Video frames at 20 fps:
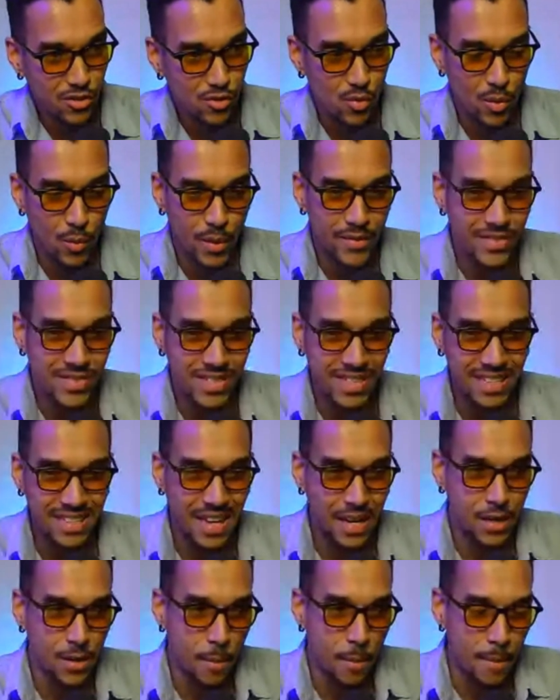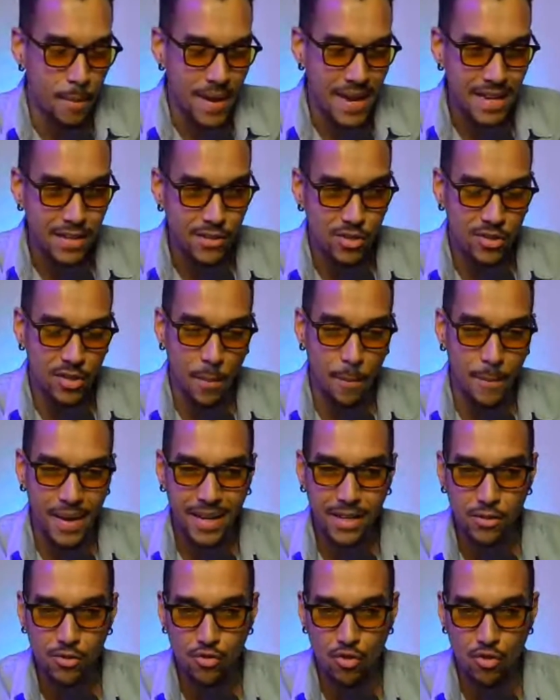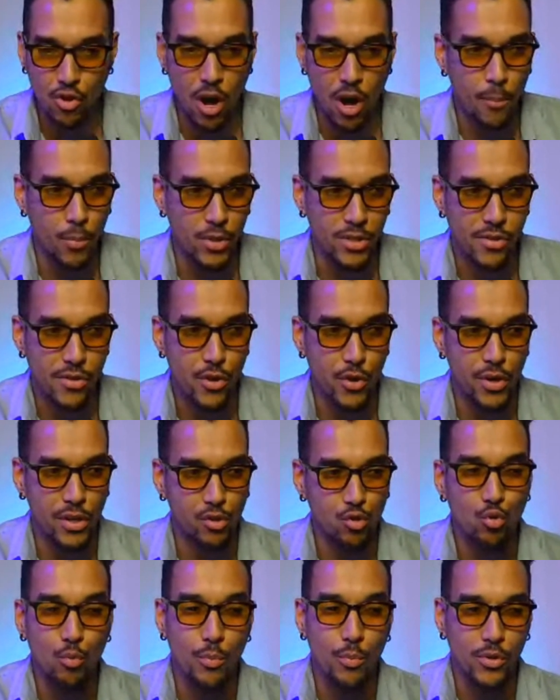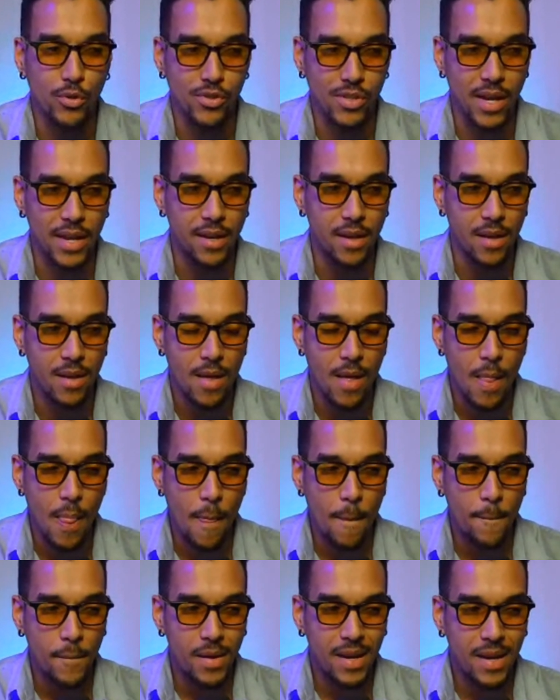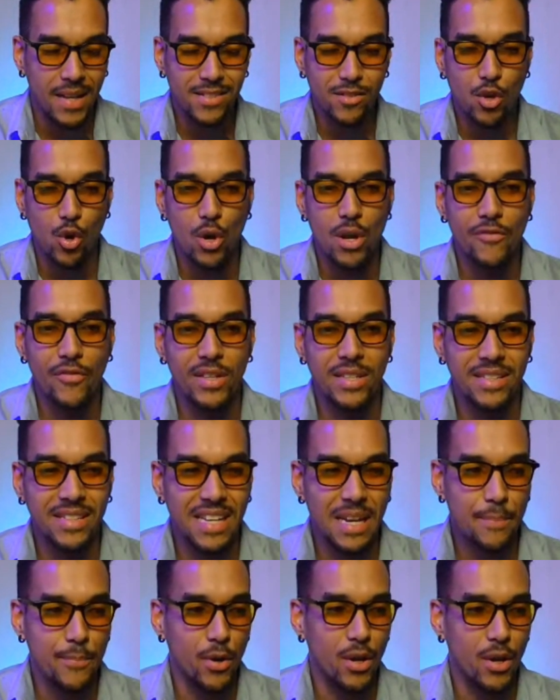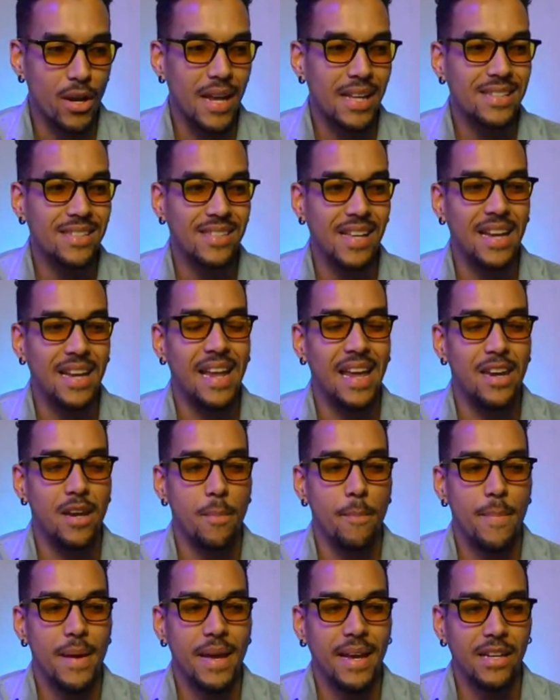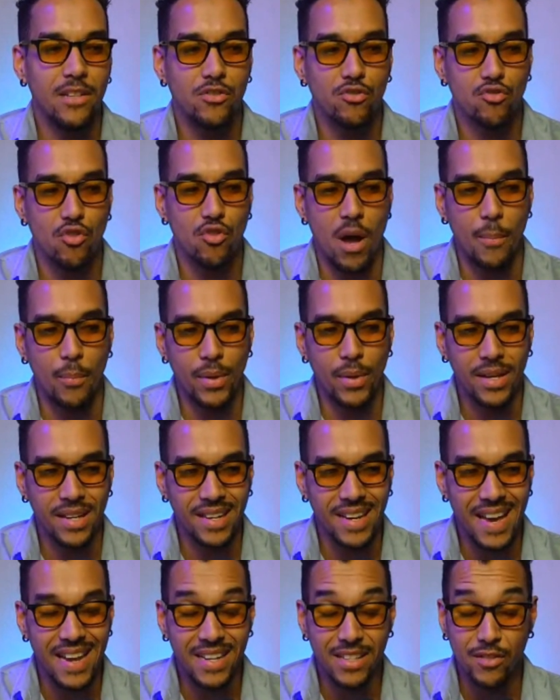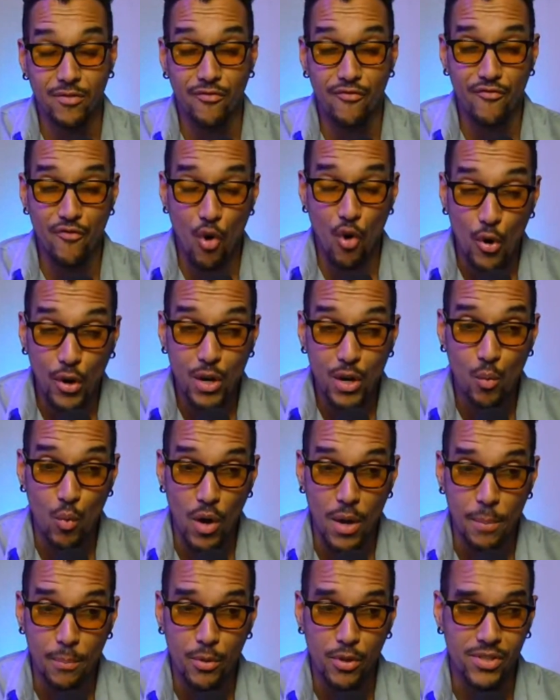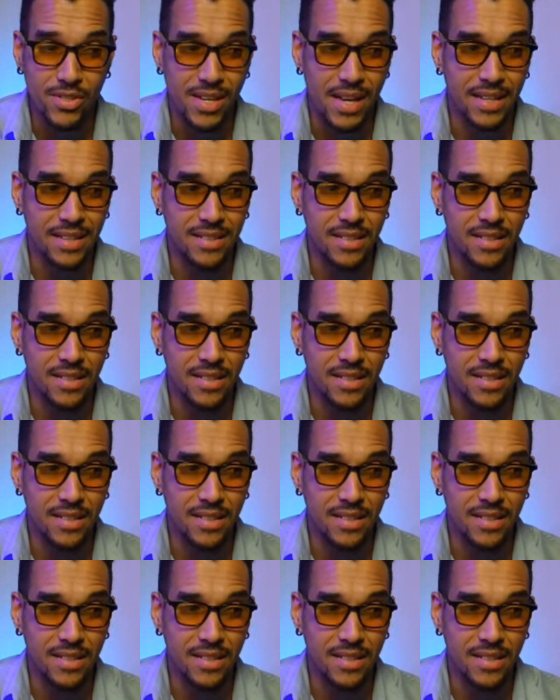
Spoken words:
And if we look at the history, we've seen that the biggest drop was 32%. Let's go even deeper. Let's say that the biggest drop we can get is 41%.